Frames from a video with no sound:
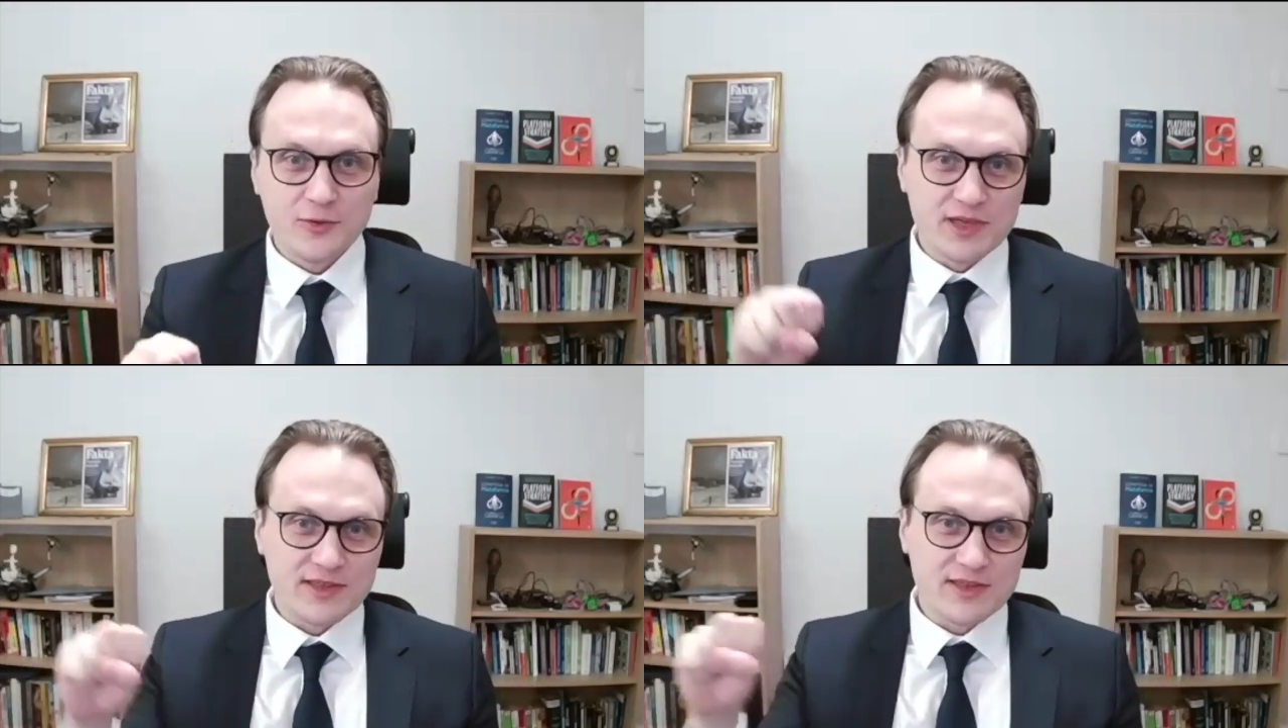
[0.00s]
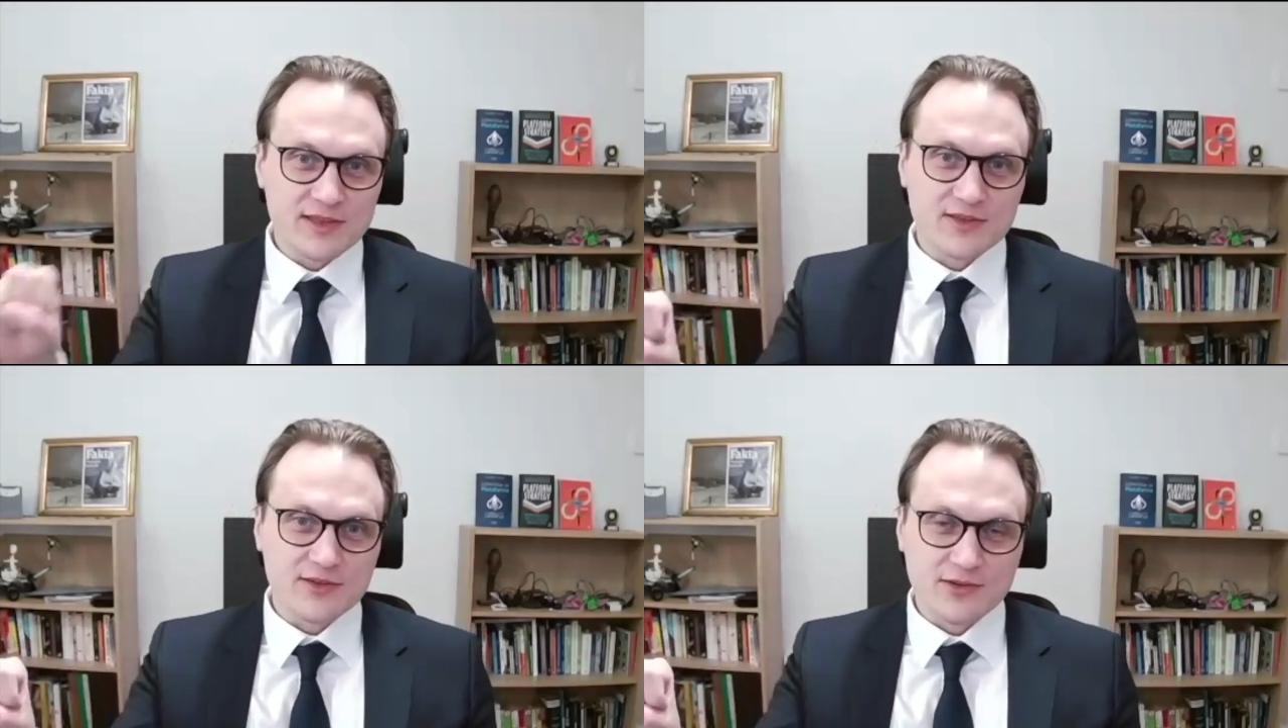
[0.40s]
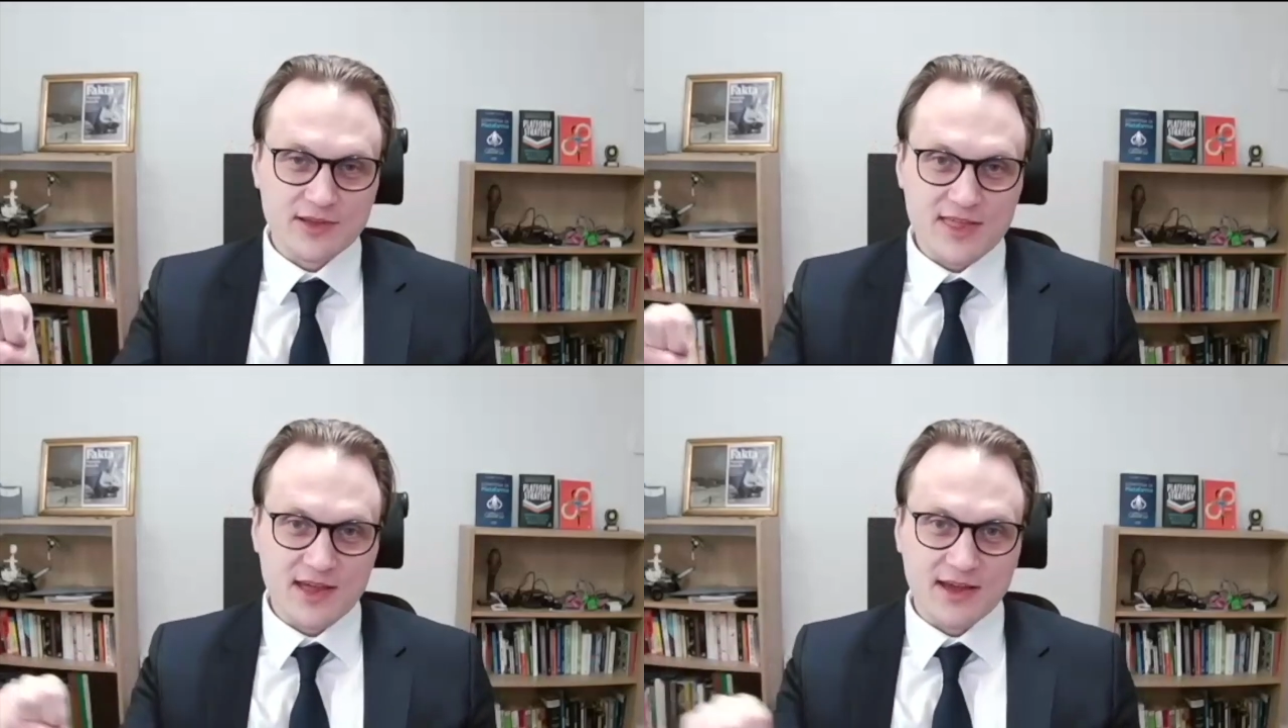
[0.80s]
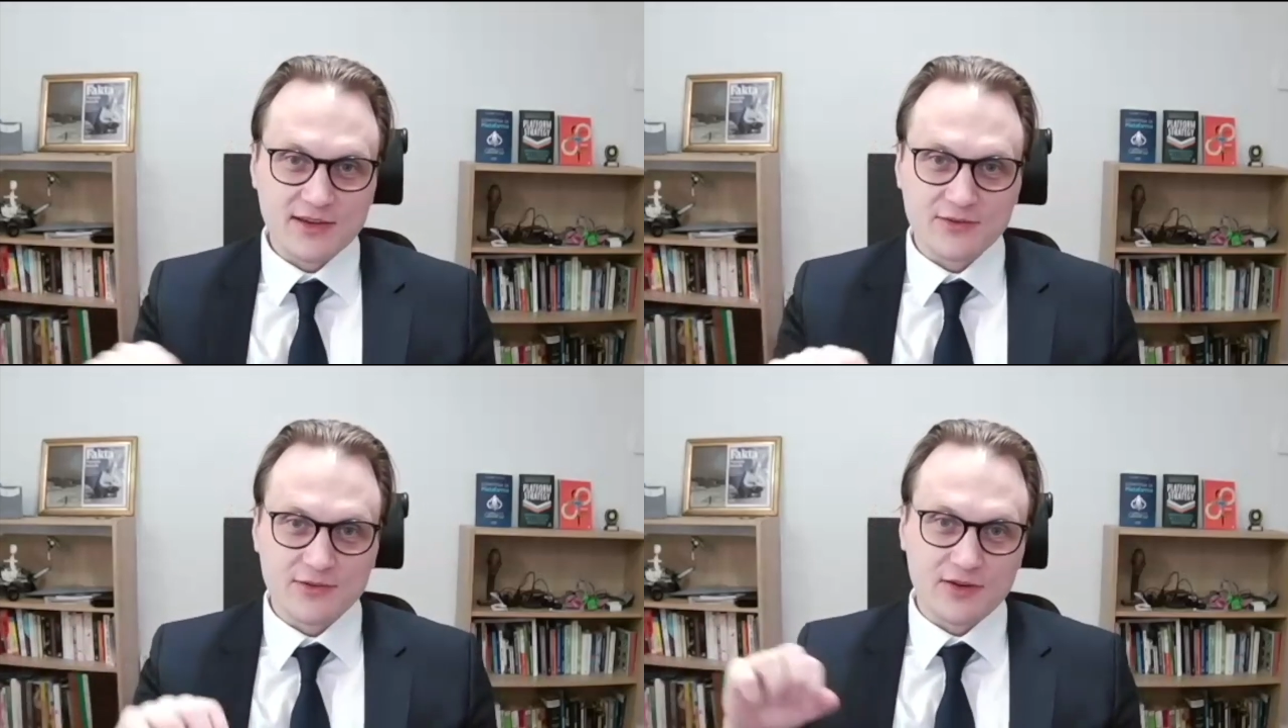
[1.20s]
new businesses on the
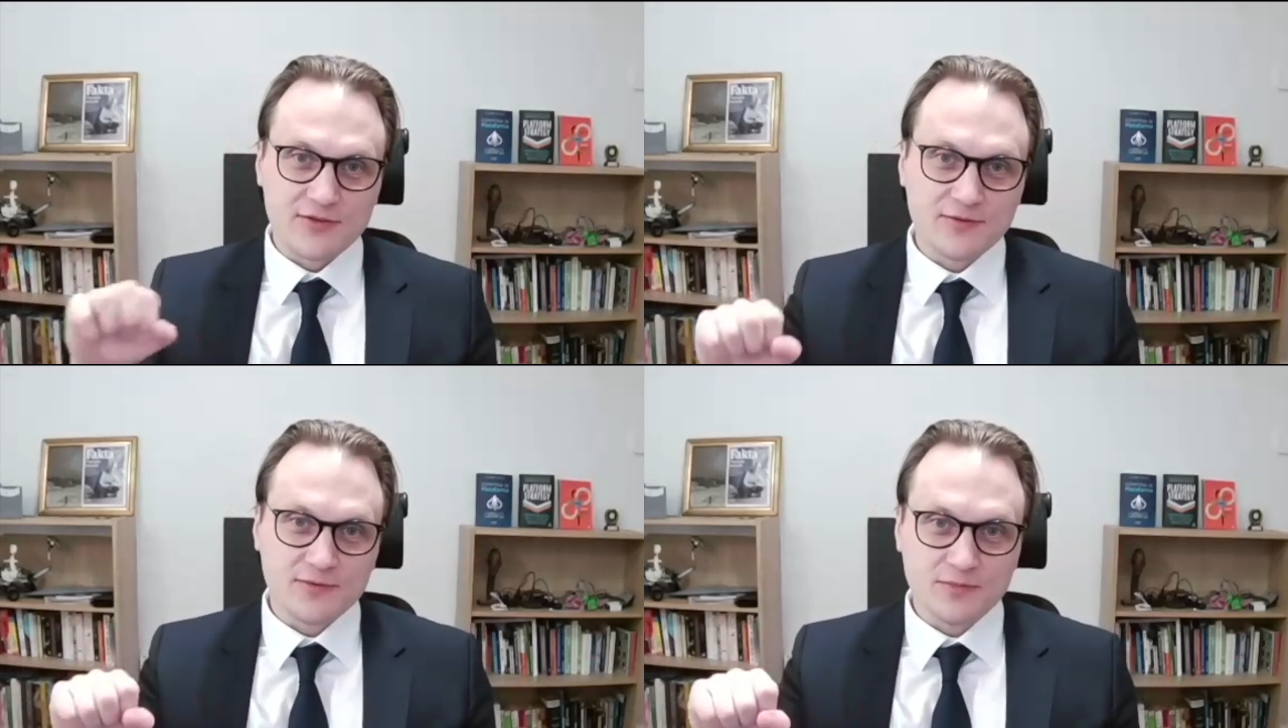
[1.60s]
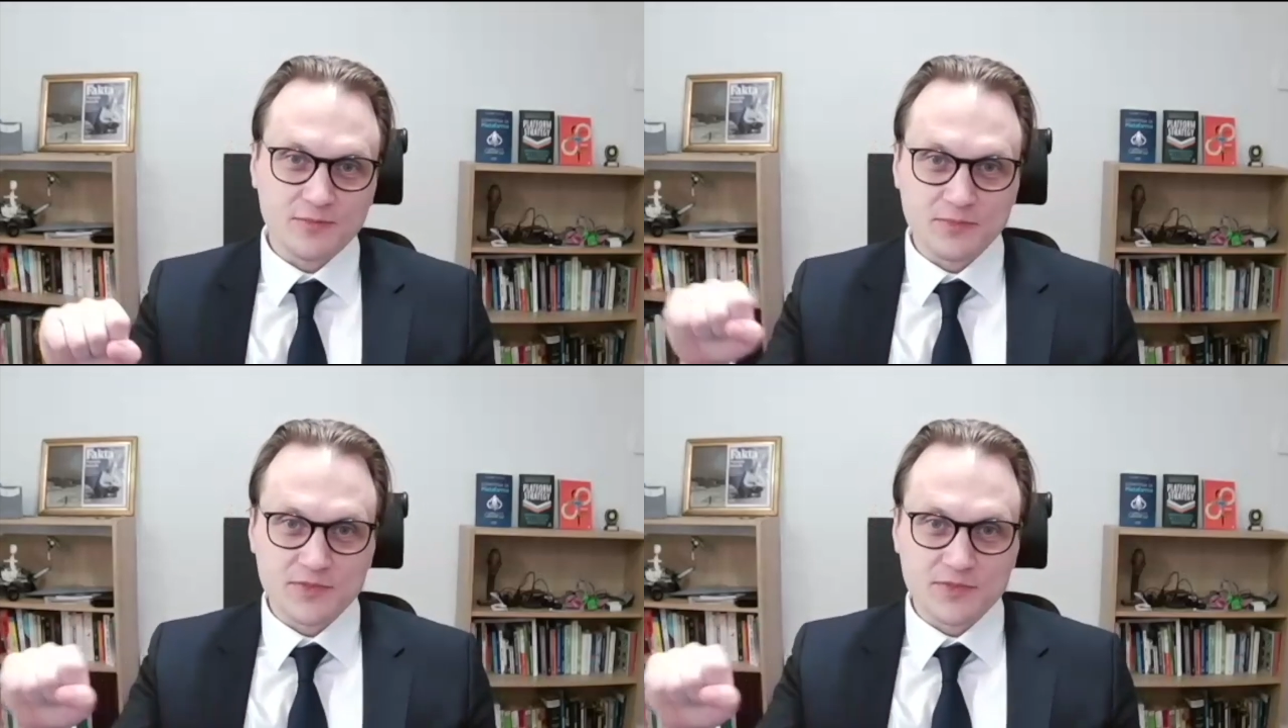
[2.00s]
side to kind of